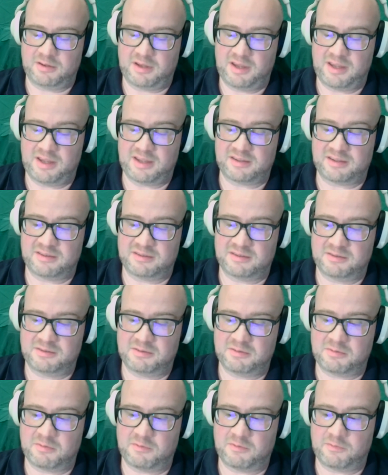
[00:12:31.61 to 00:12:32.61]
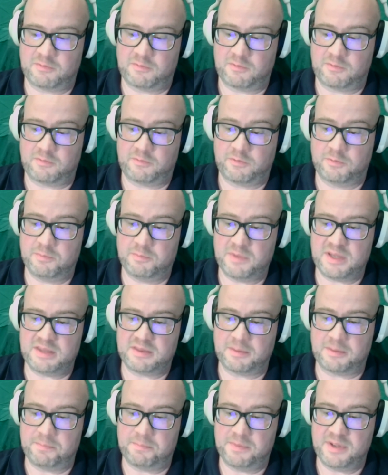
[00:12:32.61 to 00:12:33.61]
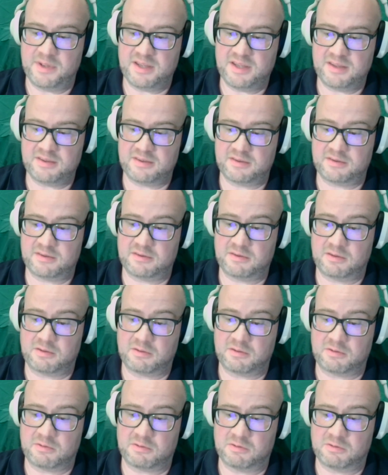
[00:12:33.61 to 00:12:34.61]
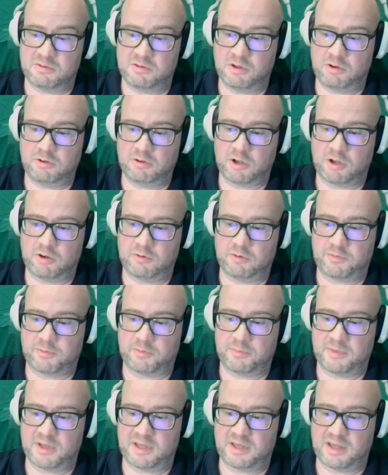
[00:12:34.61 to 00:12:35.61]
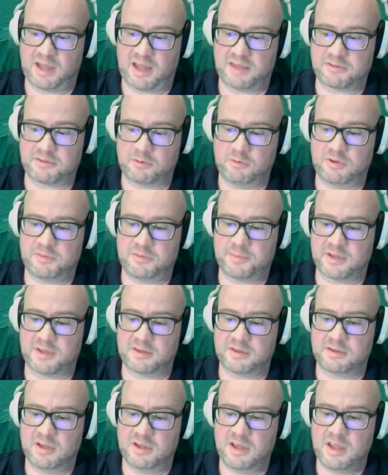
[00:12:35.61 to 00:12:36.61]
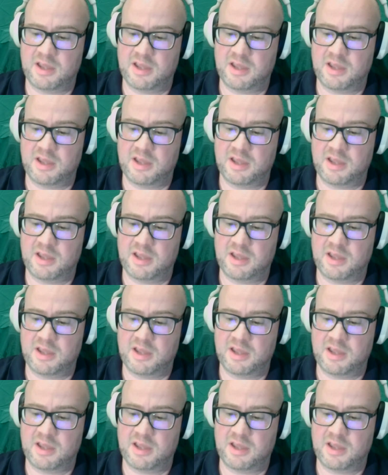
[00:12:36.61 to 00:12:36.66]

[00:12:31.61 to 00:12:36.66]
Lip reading: And for me, the biggest no go for me has always been